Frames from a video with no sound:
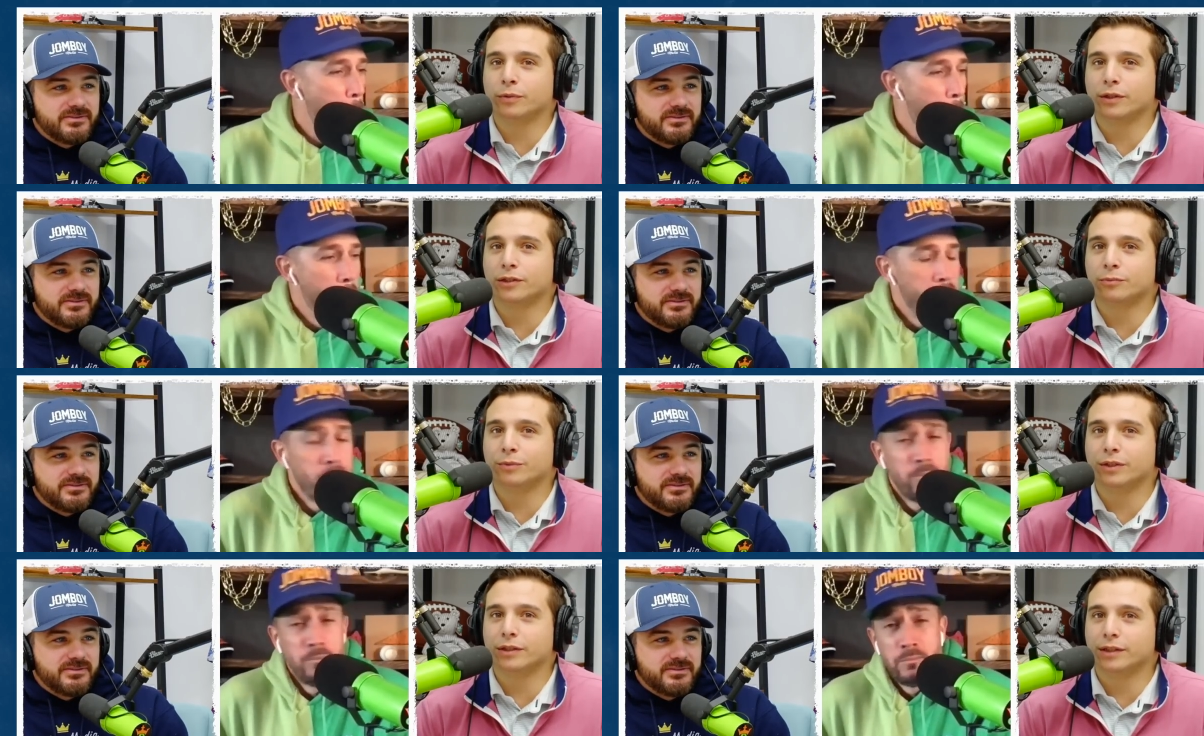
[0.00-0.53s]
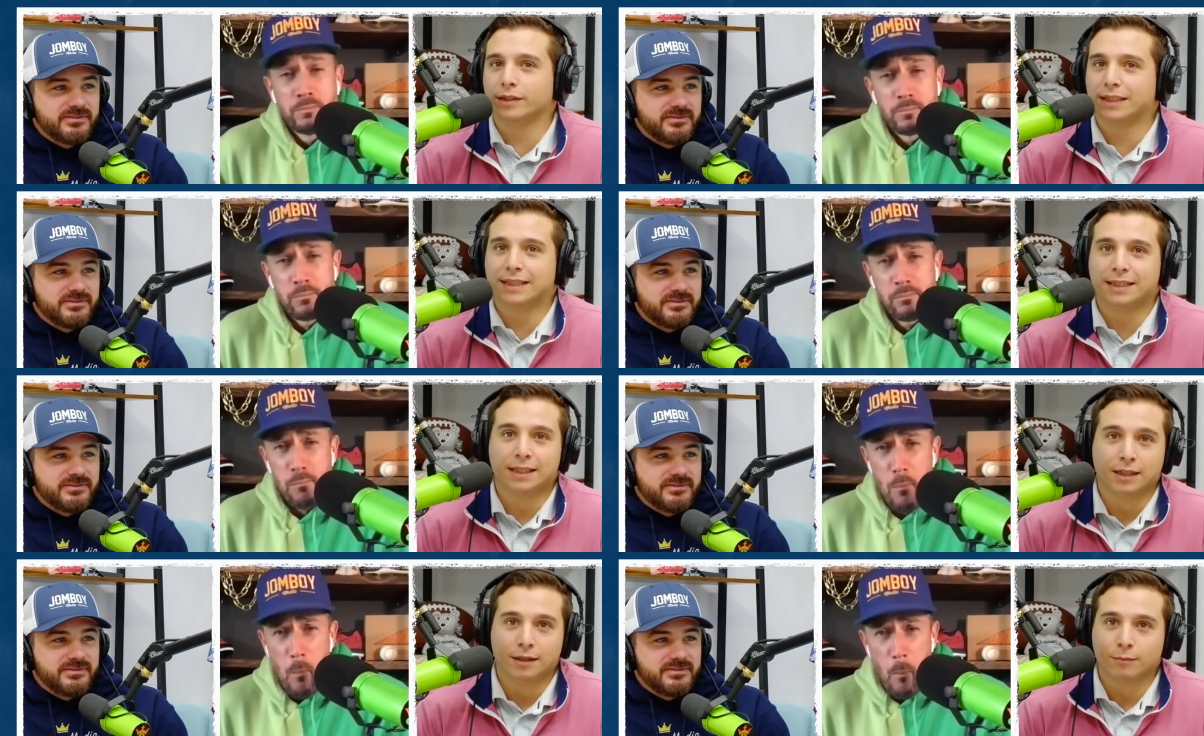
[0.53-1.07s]
Speaker 1: plus million,
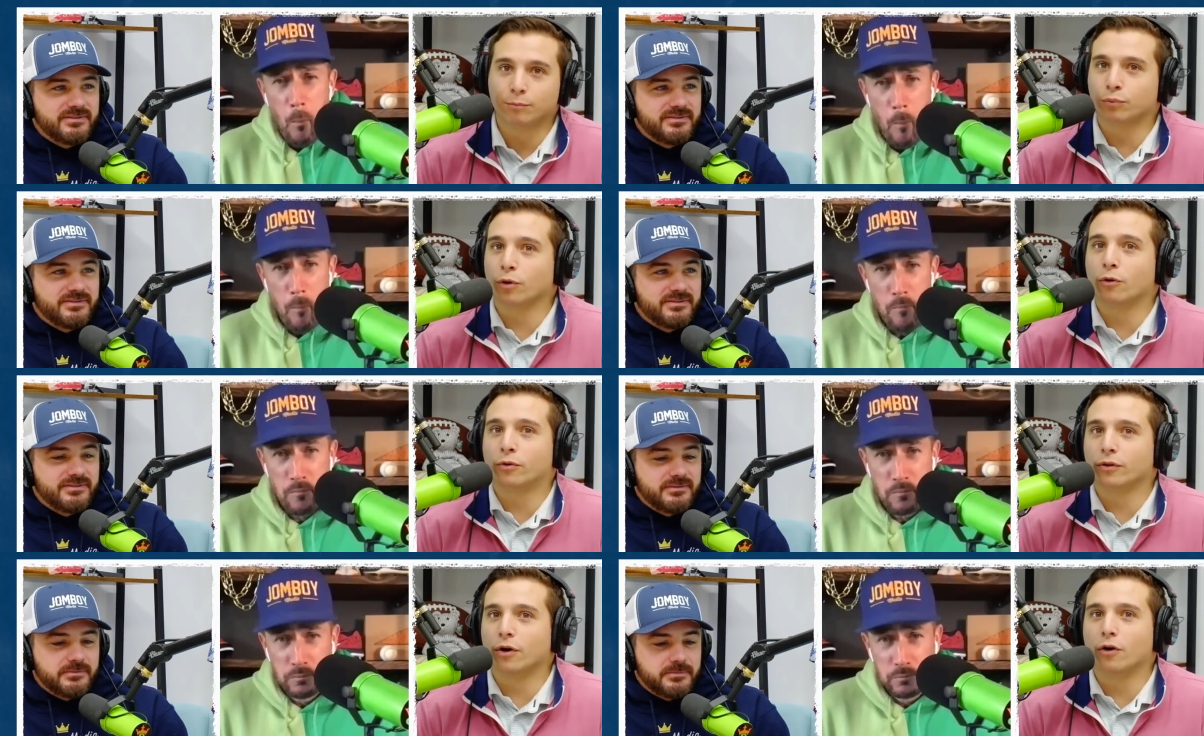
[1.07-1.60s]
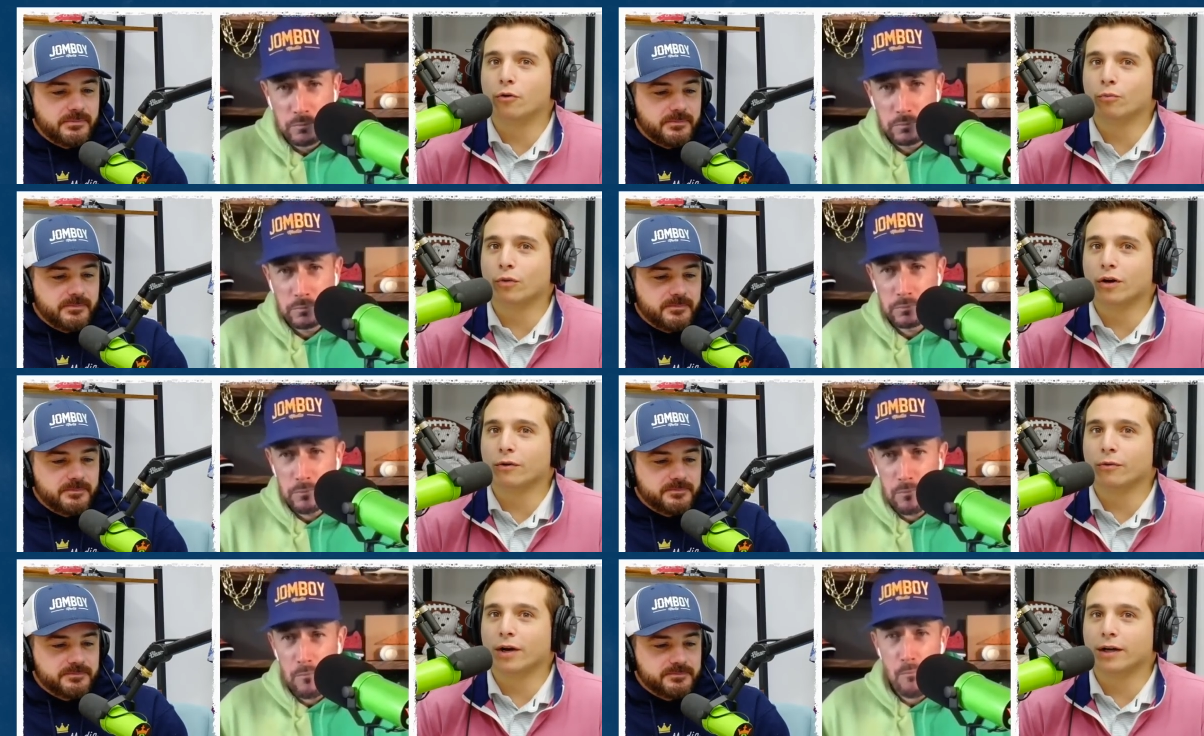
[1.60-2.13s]
broke the home
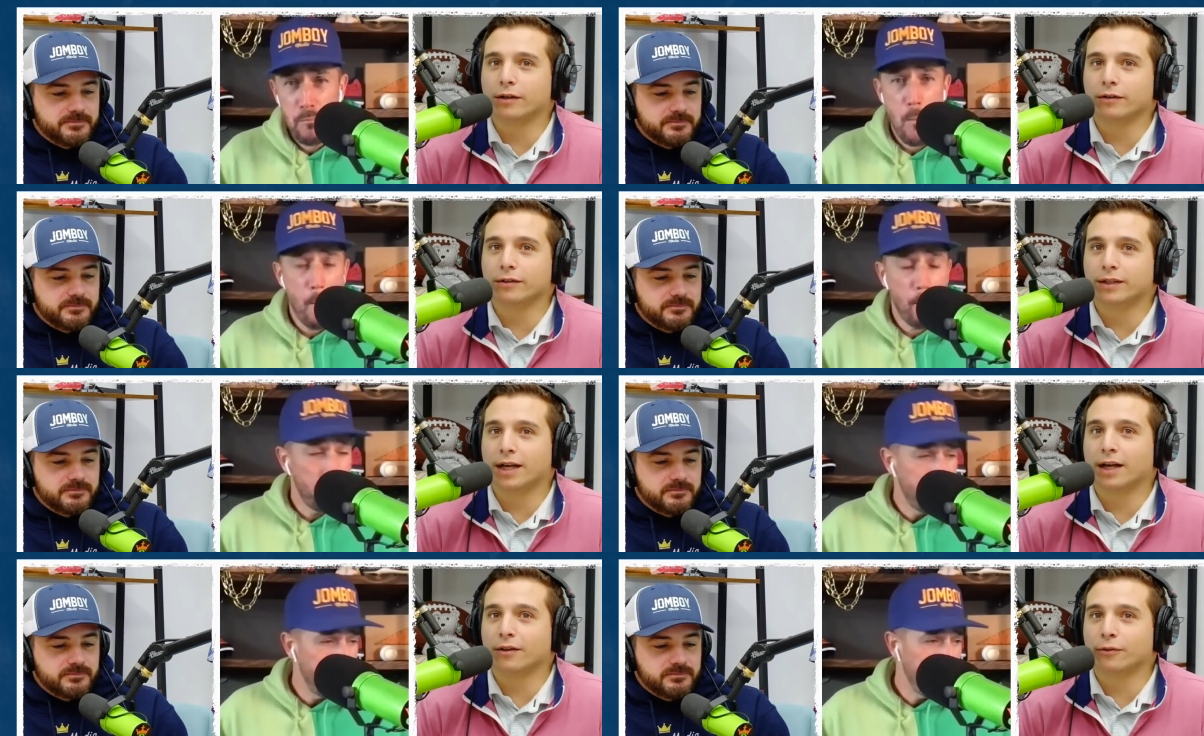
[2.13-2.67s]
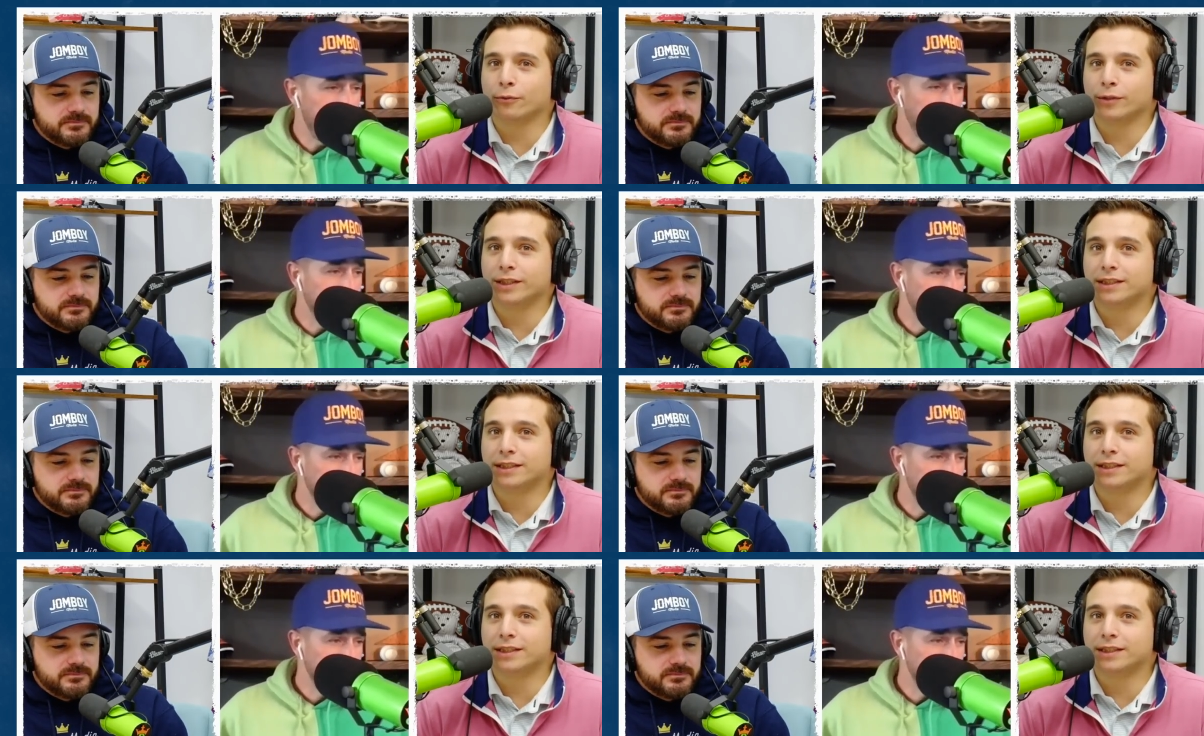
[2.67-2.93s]
run record, got three